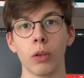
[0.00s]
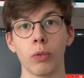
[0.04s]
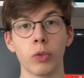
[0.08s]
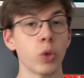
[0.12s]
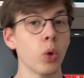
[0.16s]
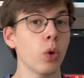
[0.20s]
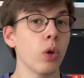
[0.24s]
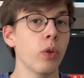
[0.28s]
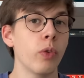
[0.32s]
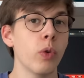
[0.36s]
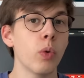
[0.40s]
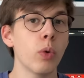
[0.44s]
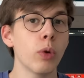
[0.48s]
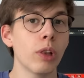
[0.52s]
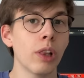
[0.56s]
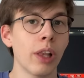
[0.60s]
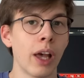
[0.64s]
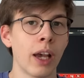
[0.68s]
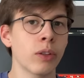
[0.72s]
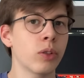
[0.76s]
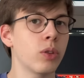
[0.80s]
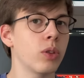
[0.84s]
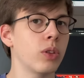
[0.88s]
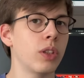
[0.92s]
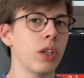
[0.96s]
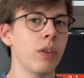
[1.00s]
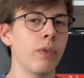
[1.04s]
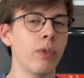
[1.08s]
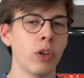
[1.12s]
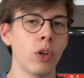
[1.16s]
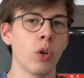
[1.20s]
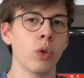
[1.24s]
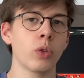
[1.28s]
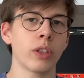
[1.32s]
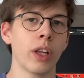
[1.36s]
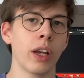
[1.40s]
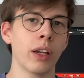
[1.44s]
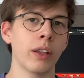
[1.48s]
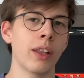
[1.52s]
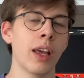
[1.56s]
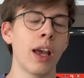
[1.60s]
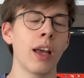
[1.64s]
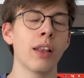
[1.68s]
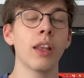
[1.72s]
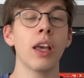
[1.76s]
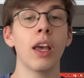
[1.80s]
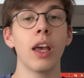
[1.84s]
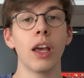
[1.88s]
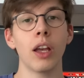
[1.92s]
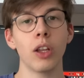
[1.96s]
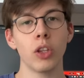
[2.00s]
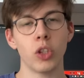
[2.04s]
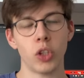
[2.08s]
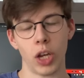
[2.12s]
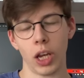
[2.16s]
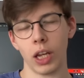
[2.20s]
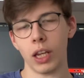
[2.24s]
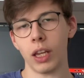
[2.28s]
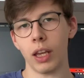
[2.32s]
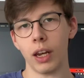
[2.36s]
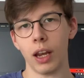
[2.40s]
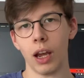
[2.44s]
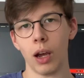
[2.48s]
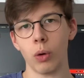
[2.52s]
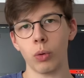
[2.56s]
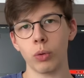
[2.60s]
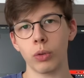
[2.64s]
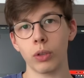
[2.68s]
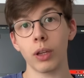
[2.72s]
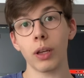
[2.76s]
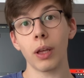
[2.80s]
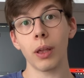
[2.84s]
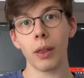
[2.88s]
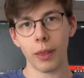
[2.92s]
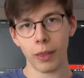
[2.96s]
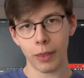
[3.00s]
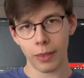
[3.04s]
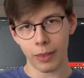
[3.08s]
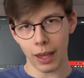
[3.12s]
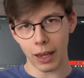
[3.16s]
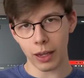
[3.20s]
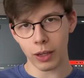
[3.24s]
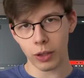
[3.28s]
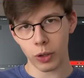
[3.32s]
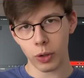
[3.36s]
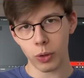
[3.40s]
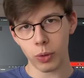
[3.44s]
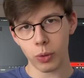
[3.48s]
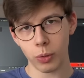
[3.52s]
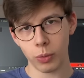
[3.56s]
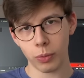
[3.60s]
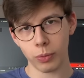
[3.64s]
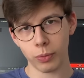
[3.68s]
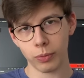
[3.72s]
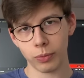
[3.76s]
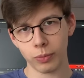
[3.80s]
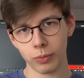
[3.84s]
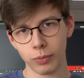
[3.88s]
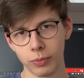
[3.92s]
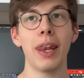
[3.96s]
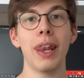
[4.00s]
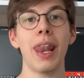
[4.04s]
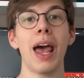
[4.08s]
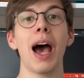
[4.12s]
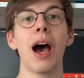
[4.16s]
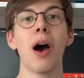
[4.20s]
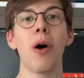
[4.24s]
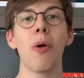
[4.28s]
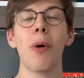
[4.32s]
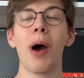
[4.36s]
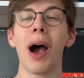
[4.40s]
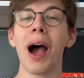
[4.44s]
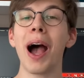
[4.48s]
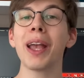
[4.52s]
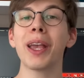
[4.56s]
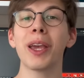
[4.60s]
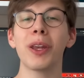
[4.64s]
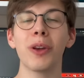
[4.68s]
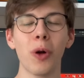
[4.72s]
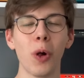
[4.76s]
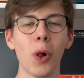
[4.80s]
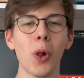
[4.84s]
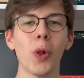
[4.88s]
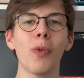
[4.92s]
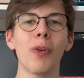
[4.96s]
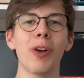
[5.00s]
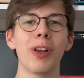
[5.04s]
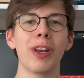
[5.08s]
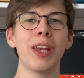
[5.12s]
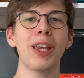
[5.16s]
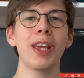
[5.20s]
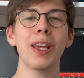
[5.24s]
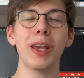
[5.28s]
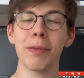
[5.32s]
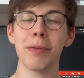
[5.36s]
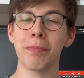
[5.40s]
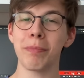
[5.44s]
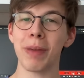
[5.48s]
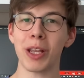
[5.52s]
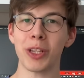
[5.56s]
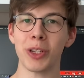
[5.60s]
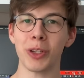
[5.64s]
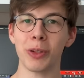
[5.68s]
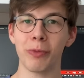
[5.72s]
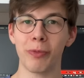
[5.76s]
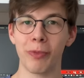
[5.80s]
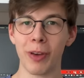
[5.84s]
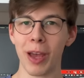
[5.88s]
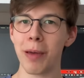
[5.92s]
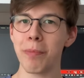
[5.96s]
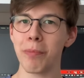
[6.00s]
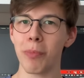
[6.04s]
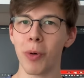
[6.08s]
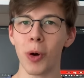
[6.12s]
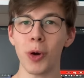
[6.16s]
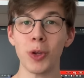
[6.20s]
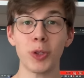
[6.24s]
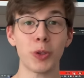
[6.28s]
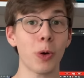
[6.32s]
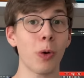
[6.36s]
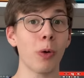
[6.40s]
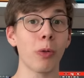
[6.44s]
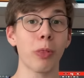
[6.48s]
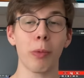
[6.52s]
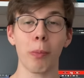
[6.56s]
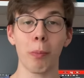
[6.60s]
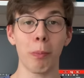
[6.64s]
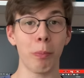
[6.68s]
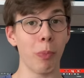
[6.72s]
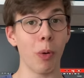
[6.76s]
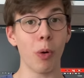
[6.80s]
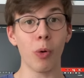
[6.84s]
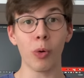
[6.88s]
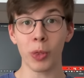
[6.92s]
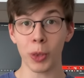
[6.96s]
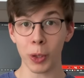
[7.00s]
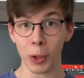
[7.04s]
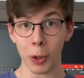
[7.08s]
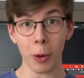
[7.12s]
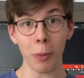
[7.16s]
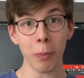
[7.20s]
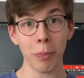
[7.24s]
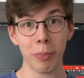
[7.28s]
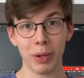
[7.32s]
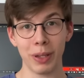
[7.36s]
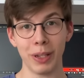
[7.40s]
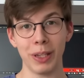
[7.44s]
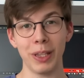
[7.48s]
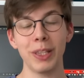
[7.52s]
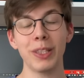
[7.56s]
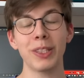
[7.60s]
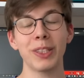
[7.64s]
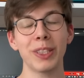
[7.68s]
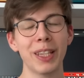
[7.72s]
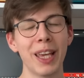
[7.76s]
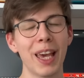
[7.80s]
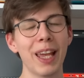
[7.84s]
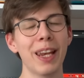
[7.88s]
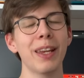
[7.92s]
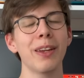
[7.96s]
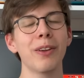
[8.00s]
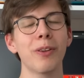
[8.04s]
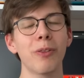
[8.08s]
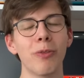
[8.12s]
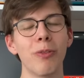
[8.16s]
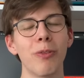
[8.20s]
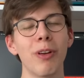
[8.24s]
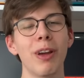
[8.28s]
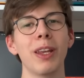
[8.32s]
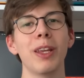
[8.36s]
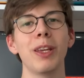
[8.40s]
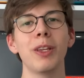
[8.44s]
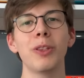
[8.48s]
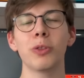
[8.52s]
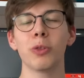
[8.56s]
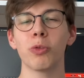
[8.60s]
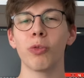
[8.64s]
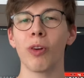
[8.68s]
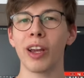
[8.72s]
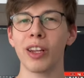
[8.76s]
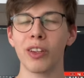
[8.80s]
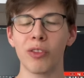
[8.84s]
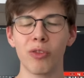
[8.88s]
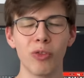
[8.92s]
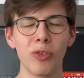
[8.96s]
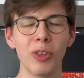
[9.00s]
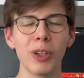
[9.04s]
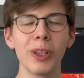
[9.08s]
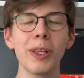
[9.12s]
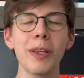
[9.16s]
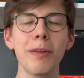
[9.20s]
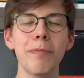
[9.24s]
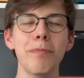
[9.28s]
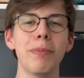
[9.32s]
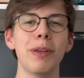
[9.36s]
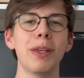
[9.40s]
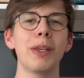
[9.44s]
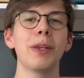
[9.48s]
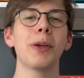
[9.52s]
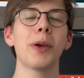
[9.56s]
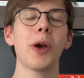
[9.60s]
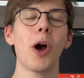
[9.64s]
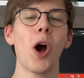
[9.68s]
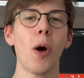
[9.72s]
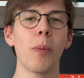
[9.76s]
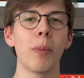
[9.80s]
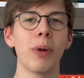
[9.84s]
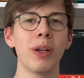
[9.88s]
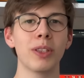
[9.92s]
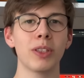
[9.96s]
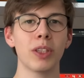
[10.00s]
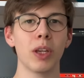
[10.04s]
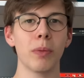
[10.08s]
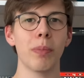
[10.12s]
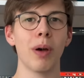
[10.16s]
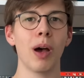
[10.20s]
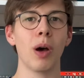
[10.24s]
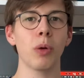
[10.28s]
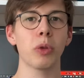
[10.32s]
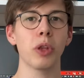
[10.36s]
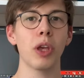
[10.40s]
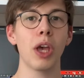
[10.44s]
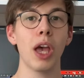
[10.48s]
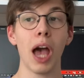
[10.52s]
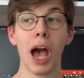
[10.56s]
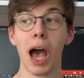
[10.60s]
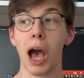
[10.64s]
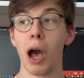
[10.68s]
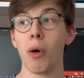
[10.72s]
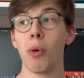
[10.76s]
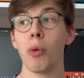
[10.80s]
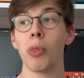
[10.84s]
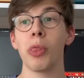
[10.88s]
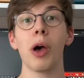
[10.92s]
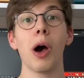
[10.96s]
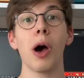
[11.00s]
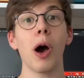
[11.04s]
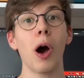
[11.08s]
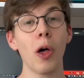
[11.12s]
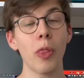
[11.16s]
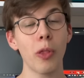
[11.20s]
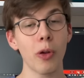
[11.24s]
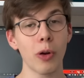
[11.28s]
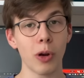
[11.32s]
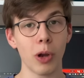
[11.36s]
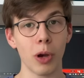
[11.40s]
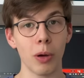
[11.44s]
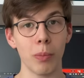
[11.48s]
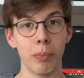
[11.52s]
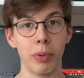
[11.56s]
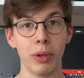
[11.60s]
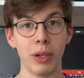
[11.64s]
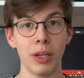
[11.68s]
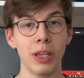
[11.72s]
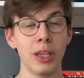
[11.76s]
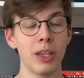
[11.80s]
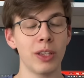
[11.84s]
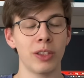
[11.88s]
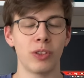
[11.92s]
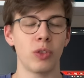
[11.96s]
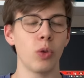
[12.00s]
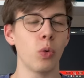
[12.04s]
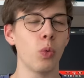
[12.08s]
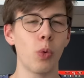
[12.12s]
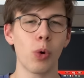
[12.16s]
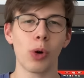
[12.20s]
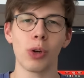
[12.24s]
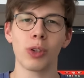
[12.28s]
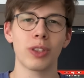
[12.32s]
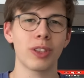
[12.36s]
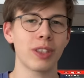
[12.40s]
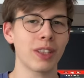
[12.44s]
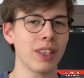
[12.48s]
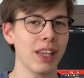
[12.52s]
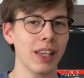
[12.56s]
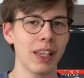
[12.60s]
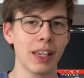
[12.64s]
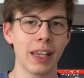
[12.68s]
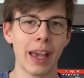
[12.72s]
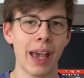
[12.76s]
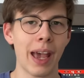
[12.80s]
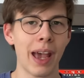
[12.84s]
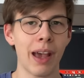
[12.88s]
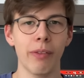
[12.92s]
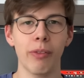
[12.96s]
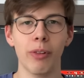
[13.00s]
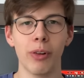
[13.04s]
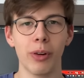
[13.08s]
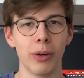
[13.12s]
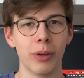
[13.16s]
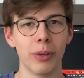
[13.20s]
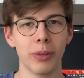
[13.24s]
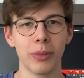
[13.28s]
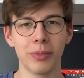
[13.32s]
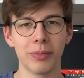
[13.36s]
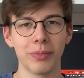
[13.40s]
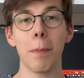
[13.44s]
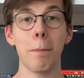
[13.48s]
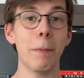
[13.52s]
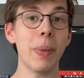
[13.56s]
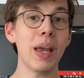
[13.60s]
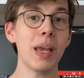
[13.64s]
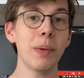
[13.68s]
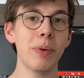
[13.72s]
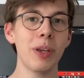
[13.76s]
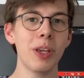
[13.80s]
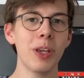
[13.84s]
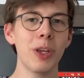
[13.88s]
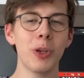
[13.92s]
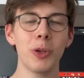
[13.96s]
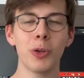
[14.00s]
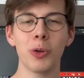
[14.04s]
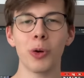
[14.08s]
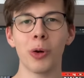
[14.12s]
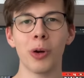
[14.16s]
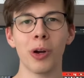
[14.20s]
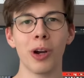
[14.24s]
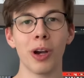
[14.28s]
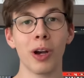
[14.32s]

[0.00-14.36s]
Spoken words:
So if you would like to see videos like that, check it out. Thank you. Now, I can already imagine fanboys of both companies getting ready to write really mean comments about how the other company is the worst thing ever. Maybe you're